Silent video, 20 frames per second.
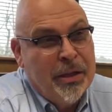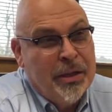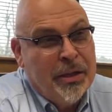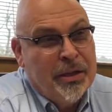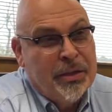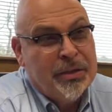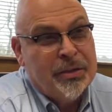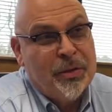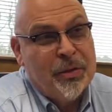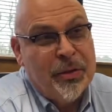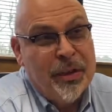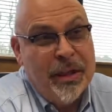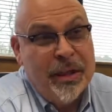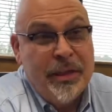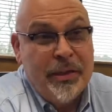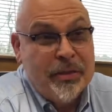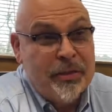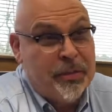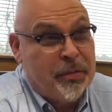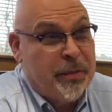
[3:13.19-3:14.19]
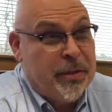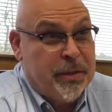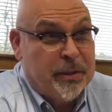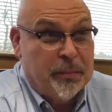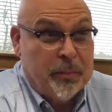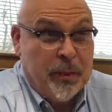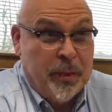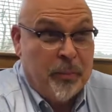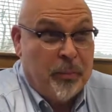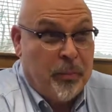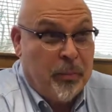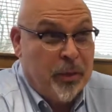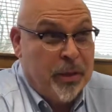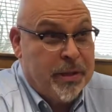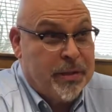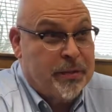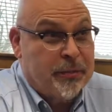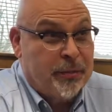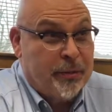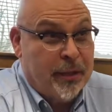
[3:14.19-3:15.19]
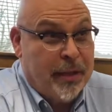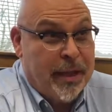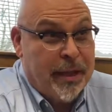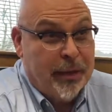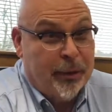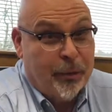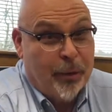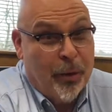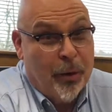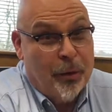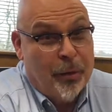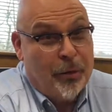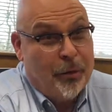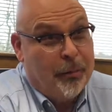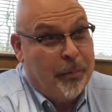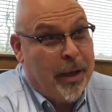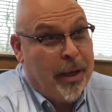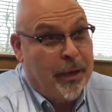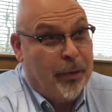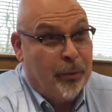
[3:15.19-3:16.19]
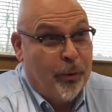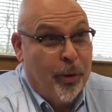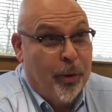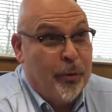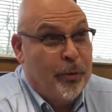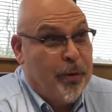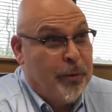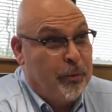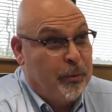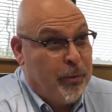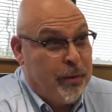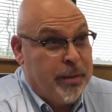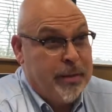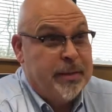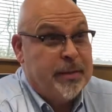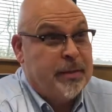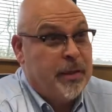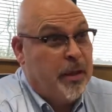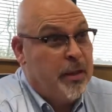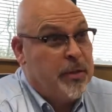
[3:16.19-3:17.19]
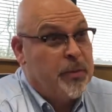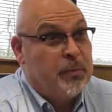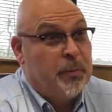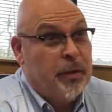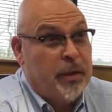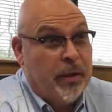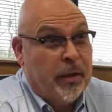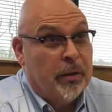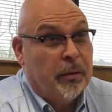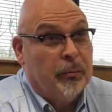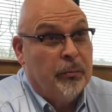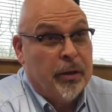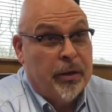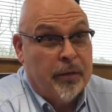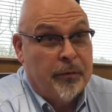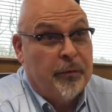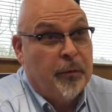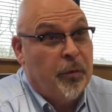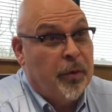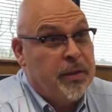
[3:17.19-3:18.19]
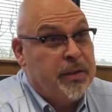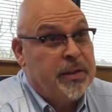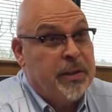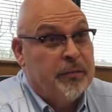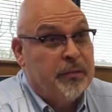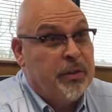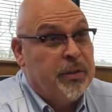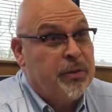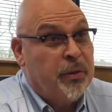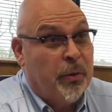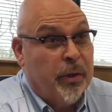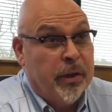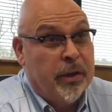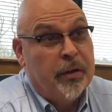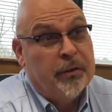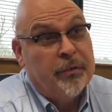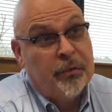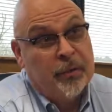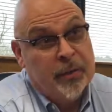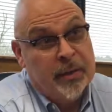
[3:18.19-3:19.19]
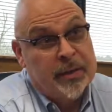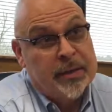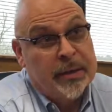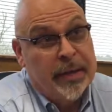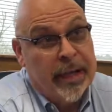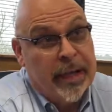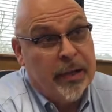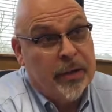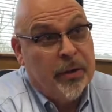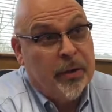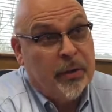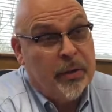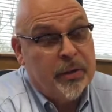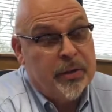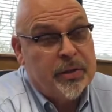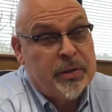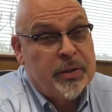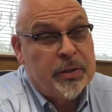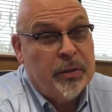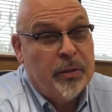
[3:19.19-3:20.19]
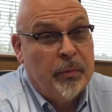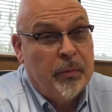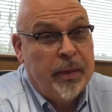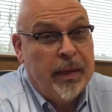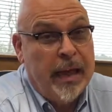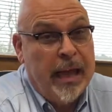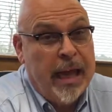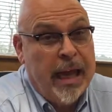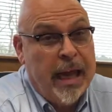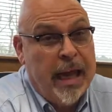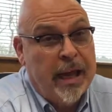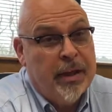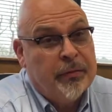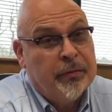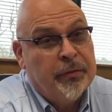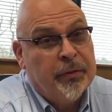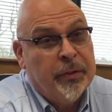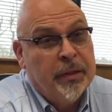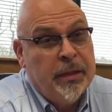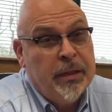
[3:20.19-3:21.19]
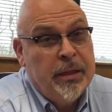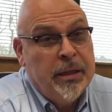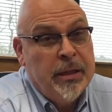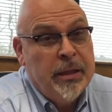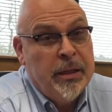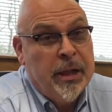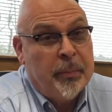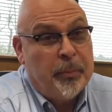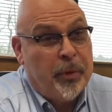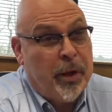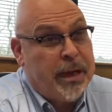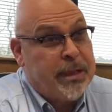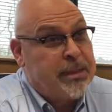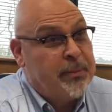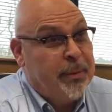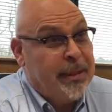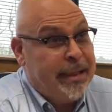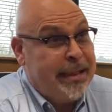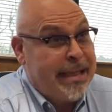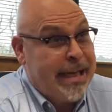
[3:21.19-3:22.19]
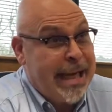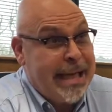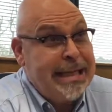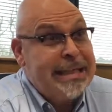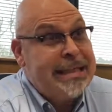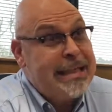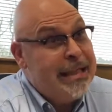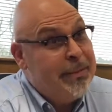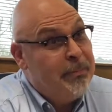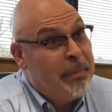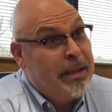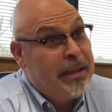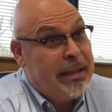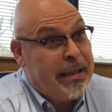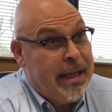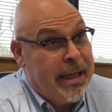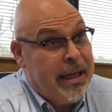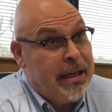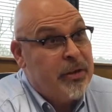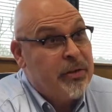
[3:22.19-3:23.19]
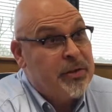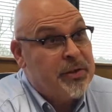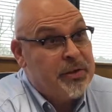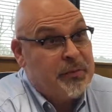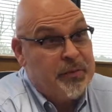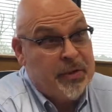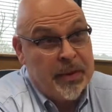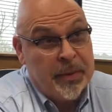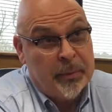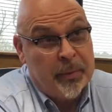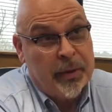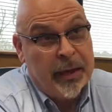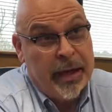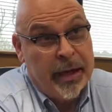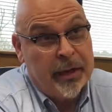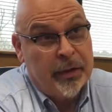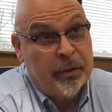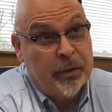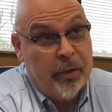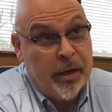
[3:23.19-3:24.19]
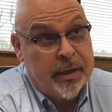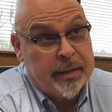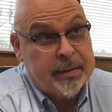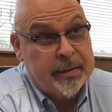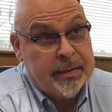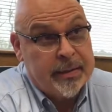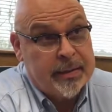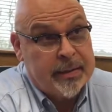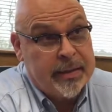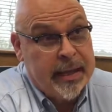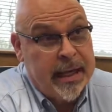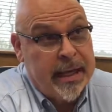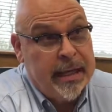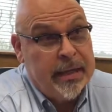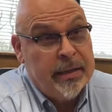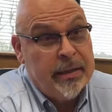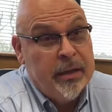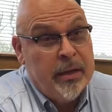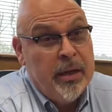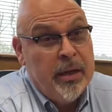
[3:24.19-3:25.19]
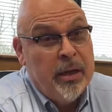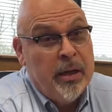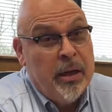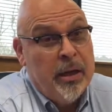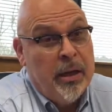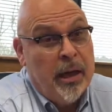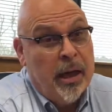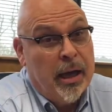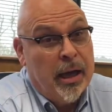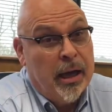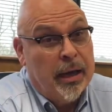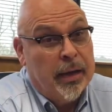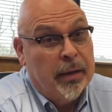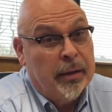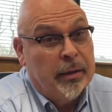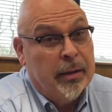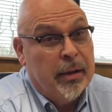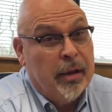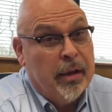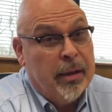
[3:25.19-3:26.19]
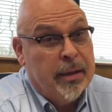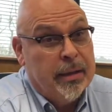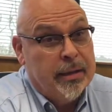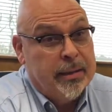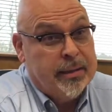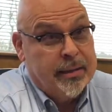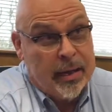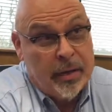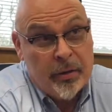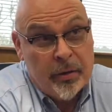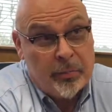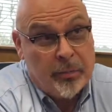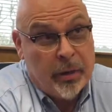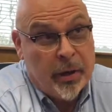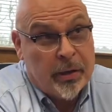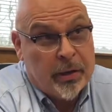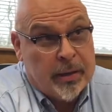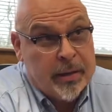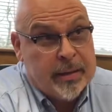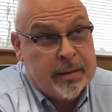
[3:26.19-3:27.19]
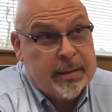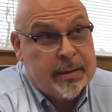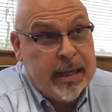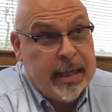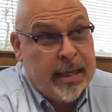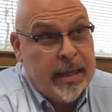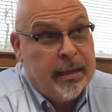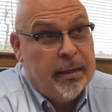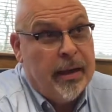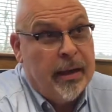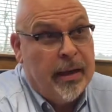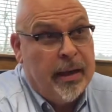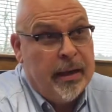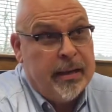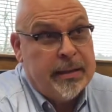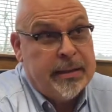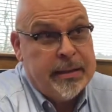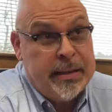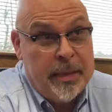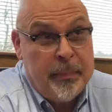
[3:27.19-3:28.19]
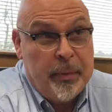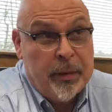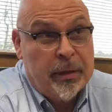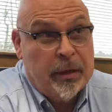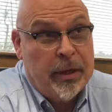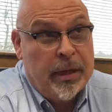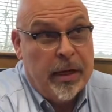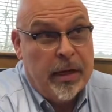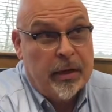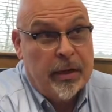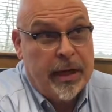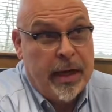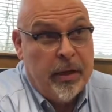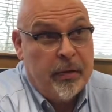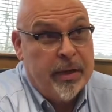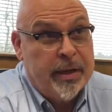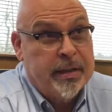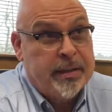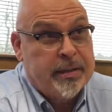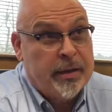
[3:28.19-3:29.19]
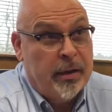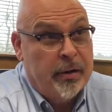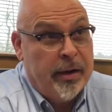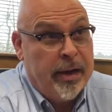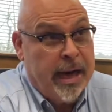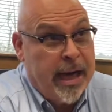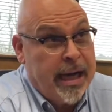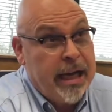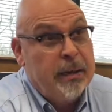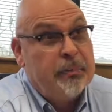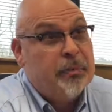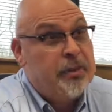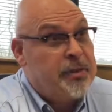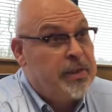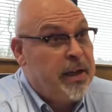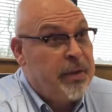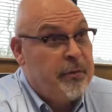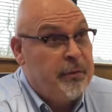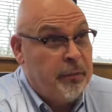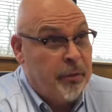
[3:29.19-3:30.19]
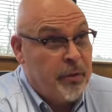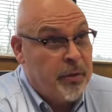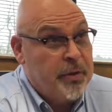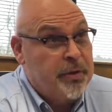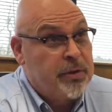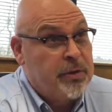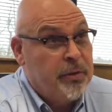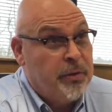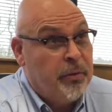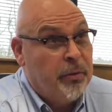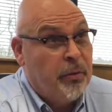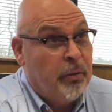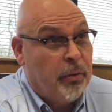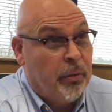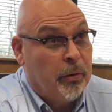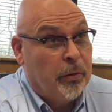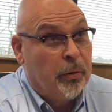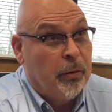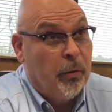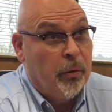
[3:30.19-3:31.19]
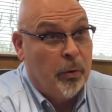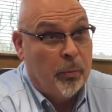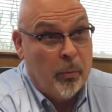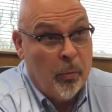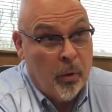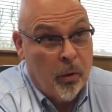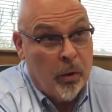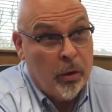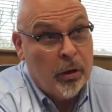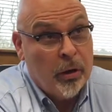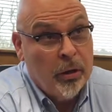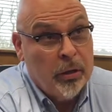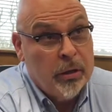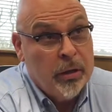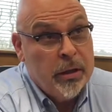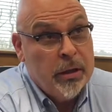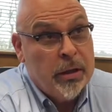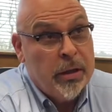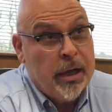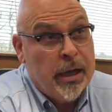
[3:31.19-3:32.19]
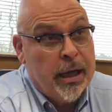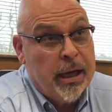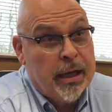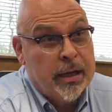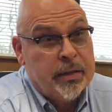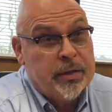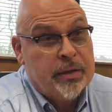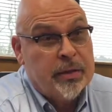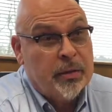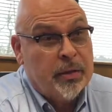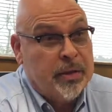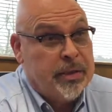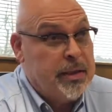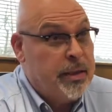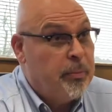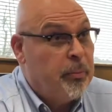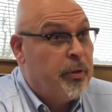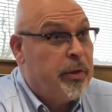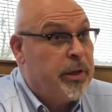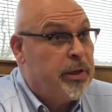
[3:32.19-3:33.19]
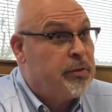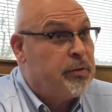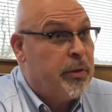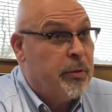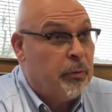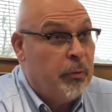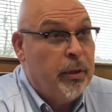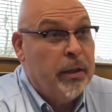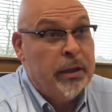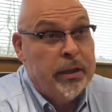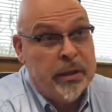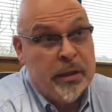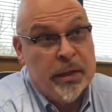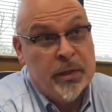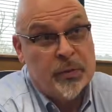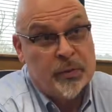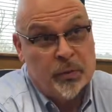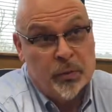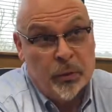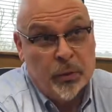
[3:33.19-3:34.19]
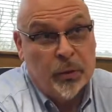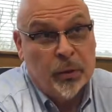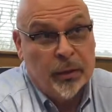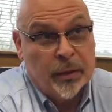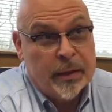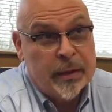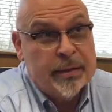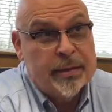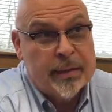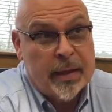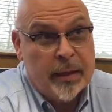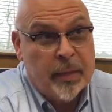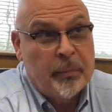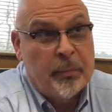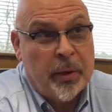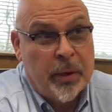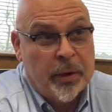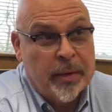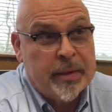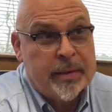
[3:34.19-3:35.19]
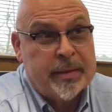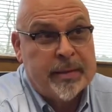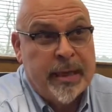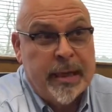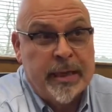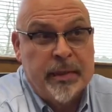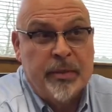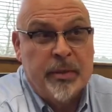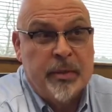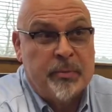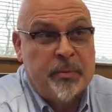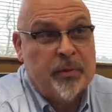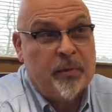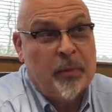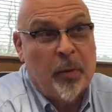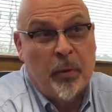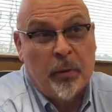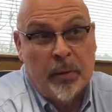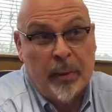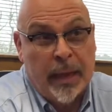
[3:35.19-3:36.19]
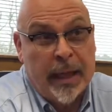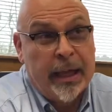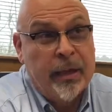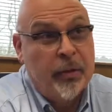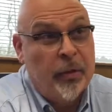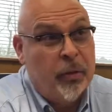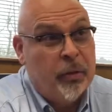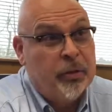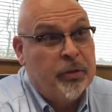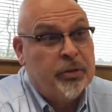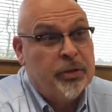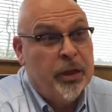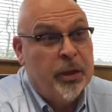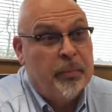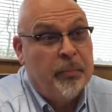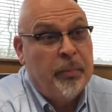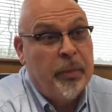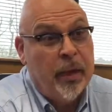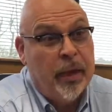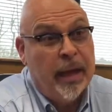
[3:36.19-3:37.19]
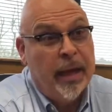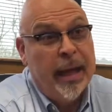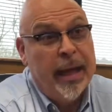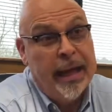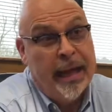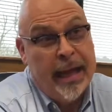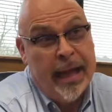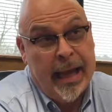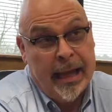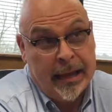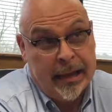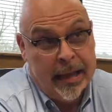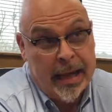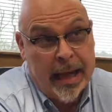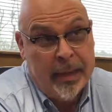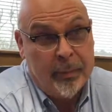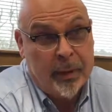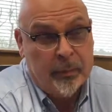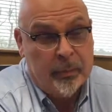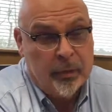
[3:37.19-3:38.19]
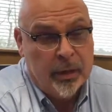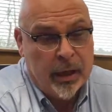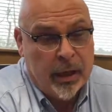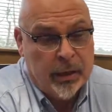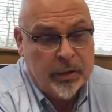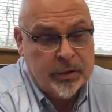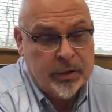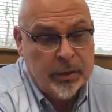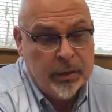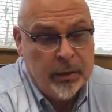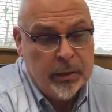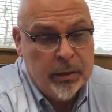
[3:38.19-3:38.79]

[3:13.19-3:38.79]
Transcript: So the industry is really poised for a lot of growth, and by growth, it really starts with our forest inventory and our forest landowners. We have approximately 19 million acres of timberland across the state. In the southern part of the state, typically our counties are 90% forested or more. So the timber industry really does rule in the southern part of the state in terms of both land ownership and economic production.